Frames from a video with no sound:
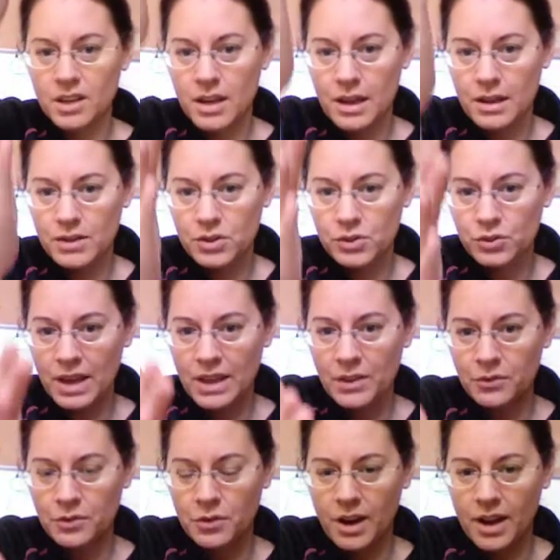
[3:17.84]
it's straight
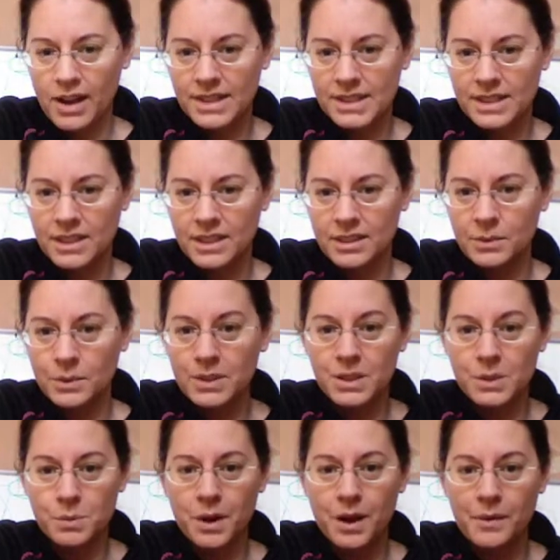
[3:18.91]
through Iceland, which
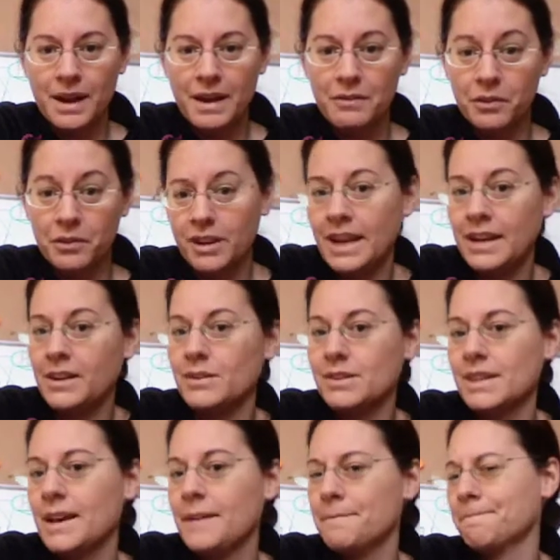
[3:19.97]
is why we have volcanoes
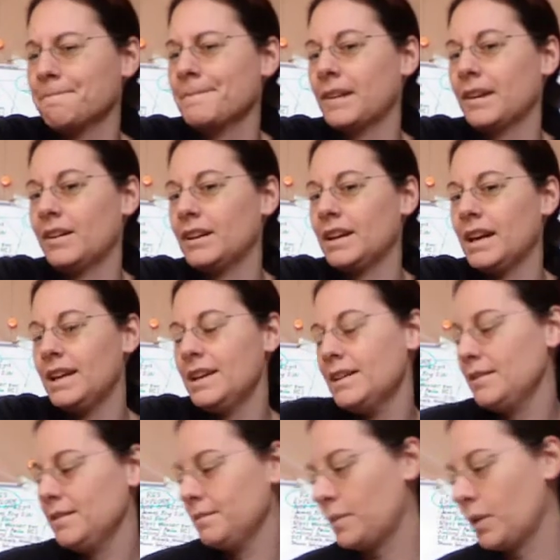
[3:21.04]
there. Okay,
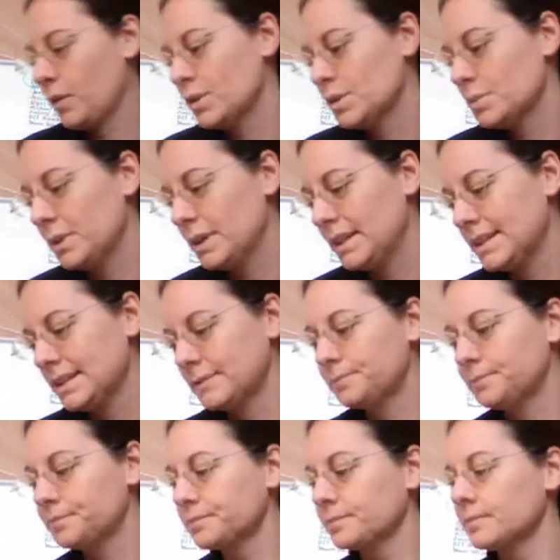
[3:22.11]
bonus point.
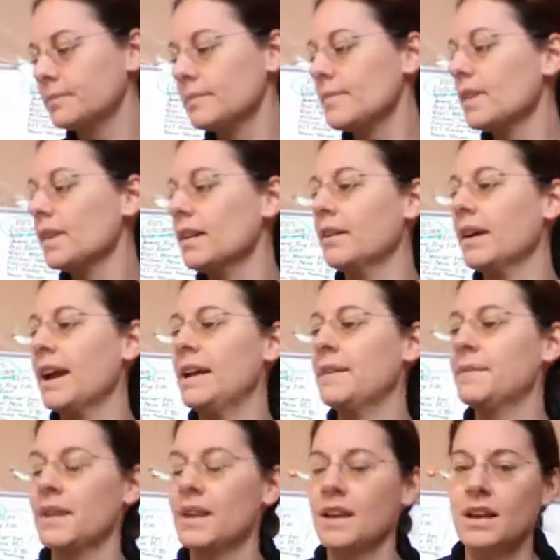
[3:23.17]
Okay,
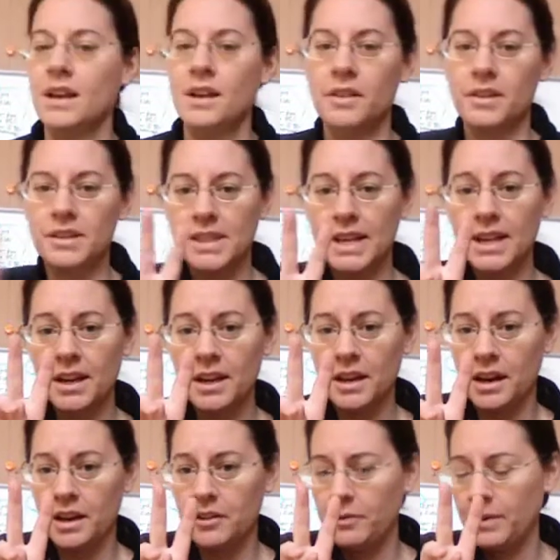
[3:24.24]
the second
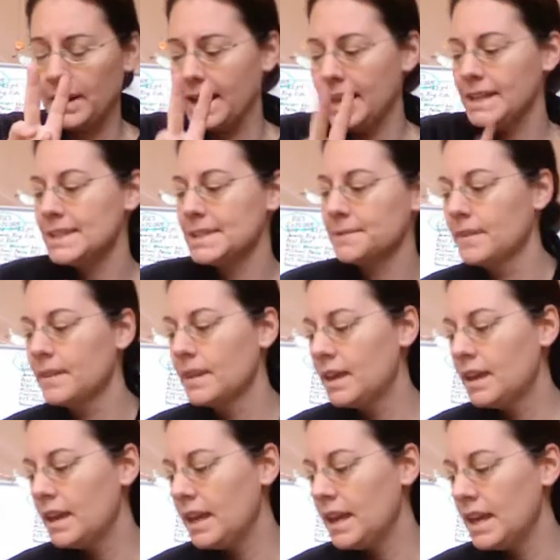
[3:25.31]
kind of plate
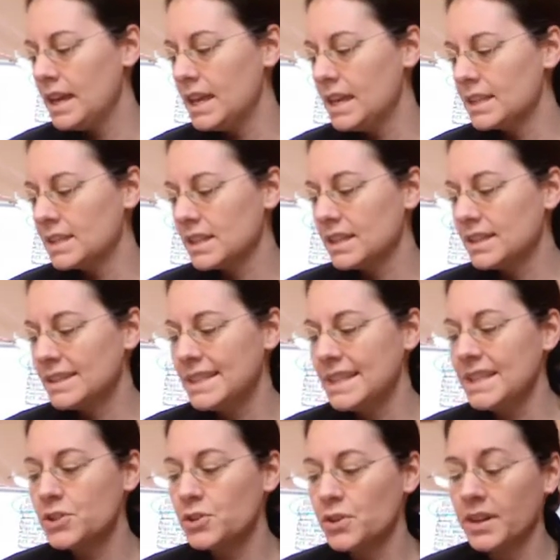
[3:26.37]
is
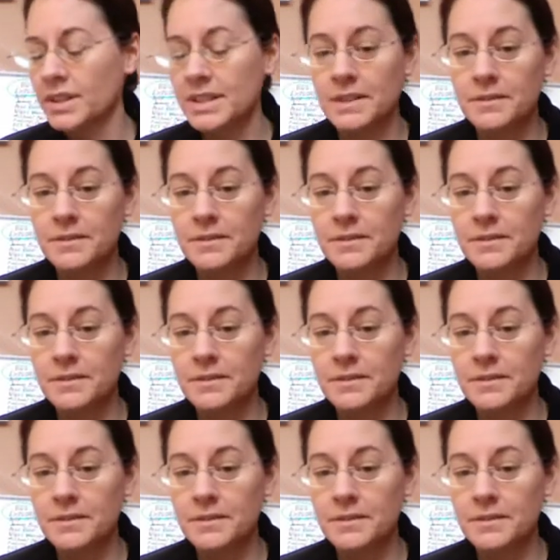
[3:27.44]
destructive